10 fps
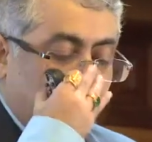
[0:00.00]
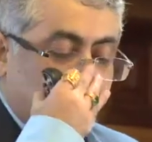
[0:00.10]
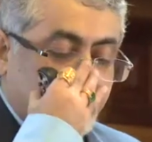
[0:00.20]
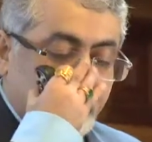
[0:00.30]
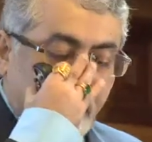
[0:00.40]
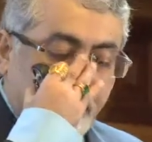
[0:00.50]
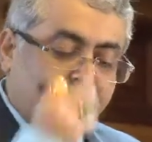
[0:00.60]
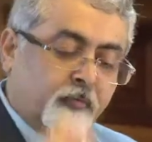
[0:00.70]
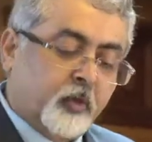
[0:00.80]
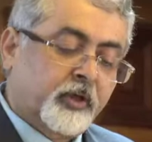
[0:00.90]
which is
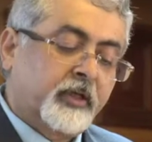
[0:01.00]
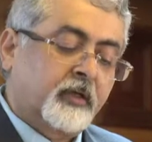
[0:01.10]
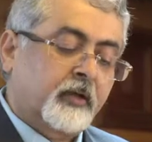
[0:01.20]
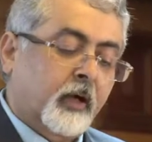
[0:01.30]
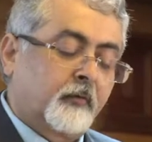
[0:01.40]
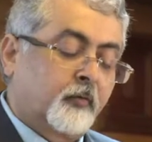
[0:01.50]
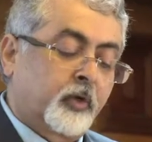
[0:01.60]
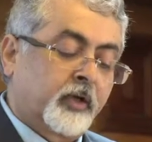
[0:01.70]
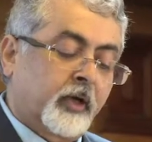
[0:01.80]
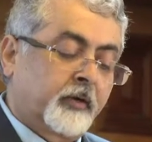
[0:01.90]
about
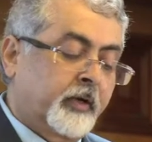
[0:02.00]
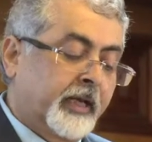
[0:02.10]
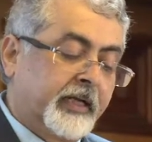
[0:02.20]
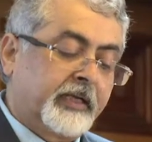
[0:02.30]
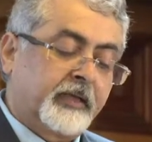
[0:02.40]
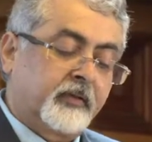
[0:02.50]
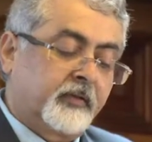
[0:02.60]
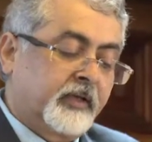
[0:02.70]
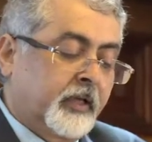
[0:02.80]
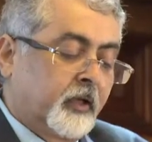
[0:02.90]

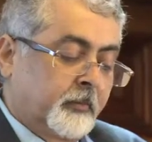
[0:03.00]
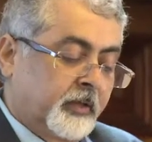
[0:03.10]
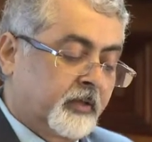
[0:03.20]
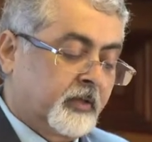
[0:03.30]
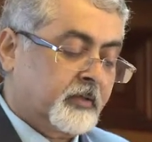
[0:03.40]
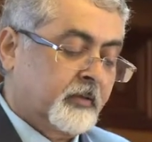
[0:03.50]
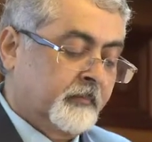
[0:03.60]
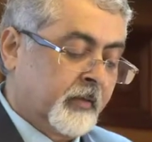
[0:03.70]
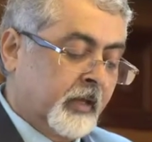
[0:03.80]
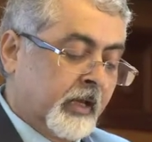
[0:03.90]
1,483 kilometers,
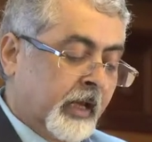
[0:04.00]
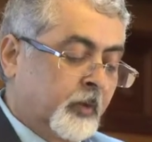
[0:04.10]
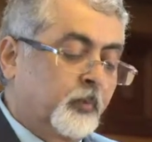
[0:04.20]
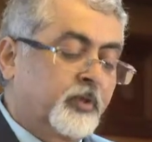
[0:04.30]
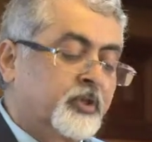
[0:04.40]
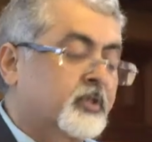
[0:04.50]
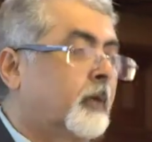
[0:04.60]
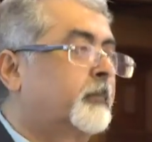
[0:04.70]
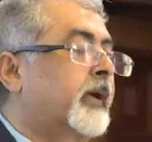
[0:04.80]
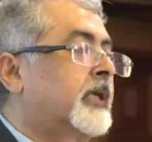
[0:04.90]
and which is
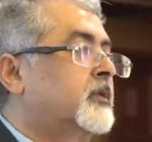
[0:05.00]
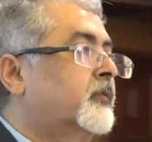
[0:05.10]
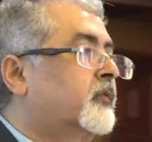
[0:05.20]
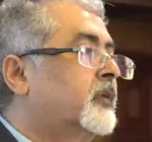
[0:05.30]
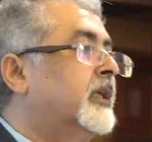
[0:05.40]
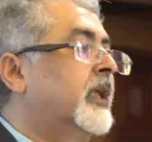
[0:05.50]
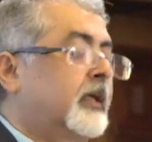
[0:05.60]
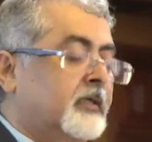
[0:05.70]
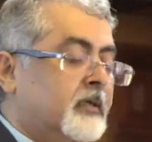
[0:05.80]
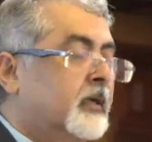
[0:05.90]
comprised of 3
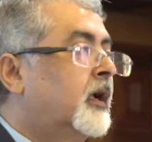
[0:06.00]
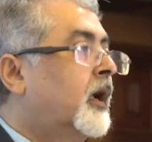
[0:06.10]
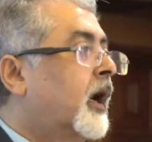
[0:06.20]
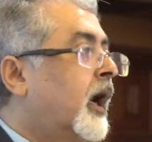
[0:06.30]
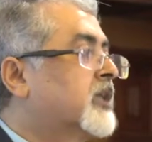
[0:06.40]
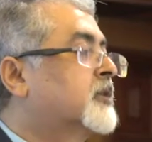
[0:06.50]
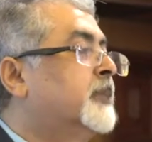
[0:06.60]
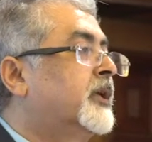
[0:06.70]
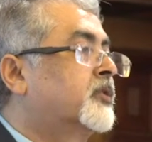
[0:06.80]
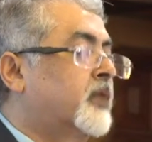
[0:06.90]
lanes:
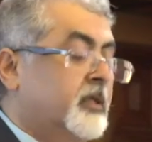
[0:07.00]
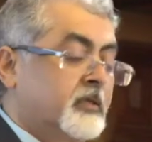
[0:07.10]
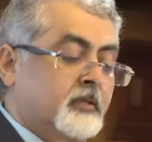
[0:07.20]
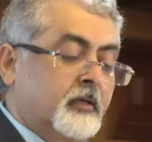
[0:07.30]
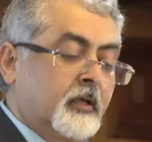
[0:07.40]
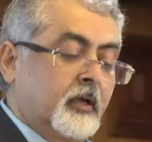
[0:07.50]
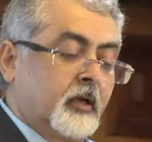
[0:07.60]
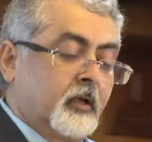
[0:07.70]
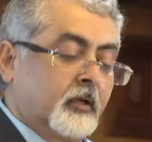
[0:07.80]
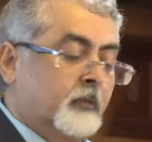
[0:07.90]
high-speed trains,
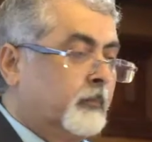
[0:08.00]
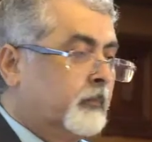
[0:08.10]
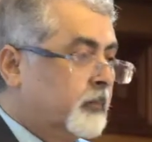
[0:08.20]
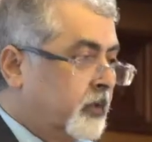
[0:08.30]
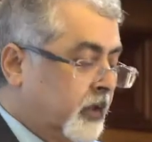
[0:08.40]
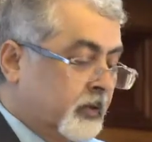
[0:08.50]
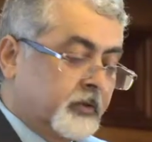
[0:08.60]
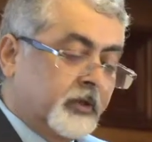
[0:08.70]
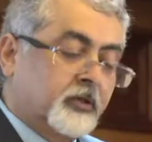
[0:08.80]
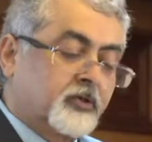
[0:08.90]

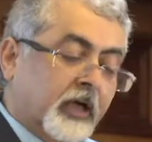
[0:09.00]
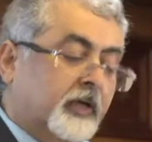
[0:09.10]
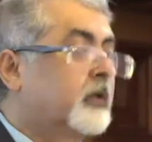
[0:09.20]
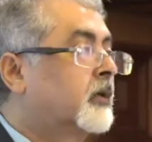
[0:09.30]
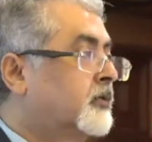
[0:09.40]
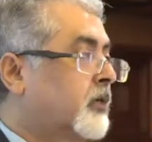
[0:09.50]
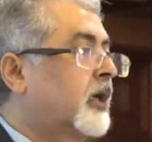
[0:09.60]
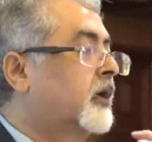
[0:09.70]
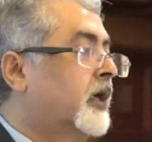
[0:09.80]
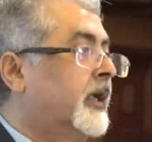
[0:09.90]
the
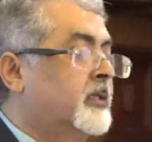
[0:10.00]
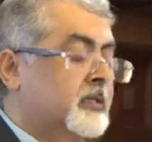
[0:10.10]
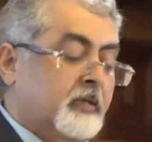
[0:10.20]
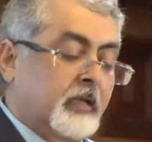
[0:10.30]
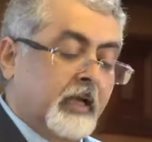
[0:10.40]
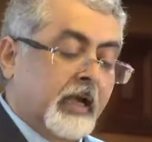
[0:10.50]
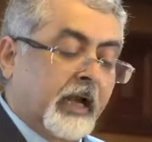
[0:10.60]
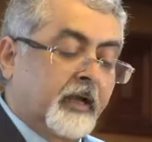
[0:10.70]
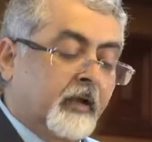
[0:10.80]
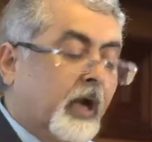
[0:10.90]
truck lanes,
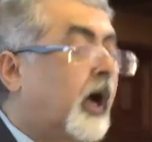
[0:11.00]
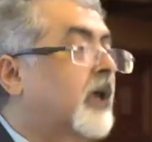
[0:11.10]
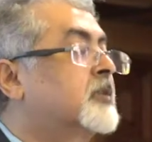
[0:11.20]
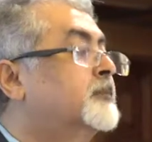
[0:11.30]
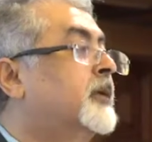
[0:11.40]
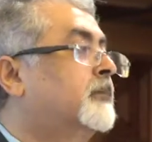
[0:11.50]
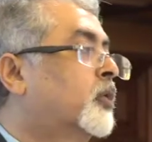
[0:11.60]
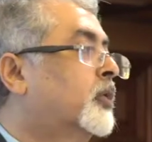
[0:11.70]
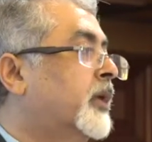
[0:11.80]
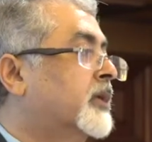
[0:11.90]
and high-speed
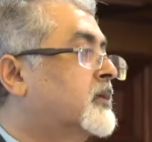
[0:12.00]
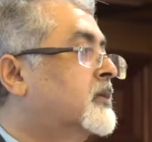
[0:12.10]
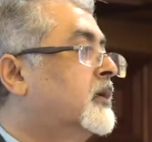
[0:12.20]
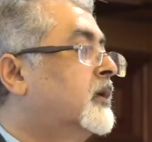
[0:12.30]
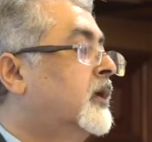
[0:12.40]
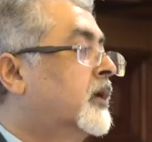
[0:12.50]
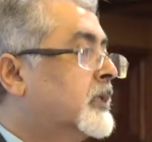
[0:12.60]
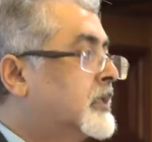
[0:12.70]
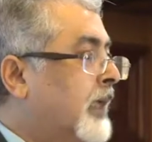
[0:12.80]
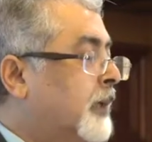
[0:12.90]
motorways.
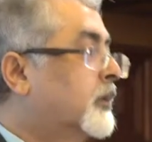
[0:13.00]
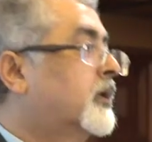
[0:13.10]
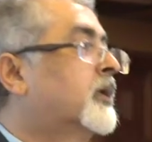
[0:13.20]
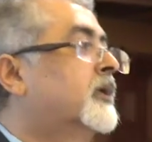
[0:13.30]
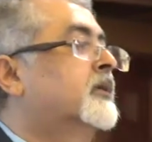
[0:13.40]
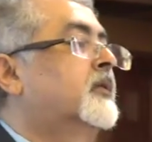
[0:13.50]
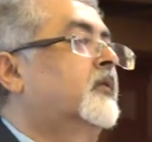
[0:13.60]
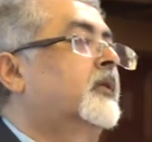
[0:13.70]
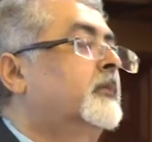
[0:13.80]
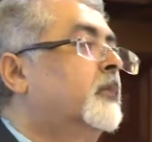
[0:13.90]

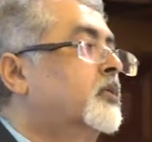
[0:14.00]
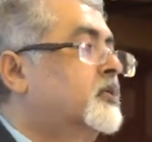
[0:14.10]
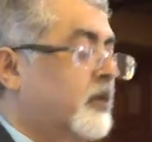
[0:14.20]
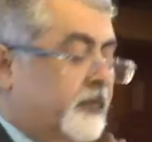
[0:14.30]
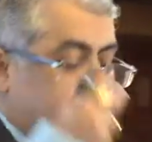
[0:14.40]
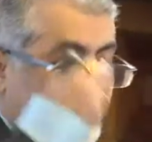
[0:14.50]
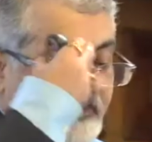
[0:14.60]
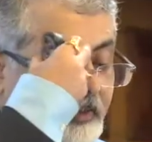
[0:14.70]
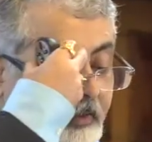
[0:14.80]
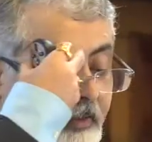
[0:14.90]
Simultaneous 3 modes of travel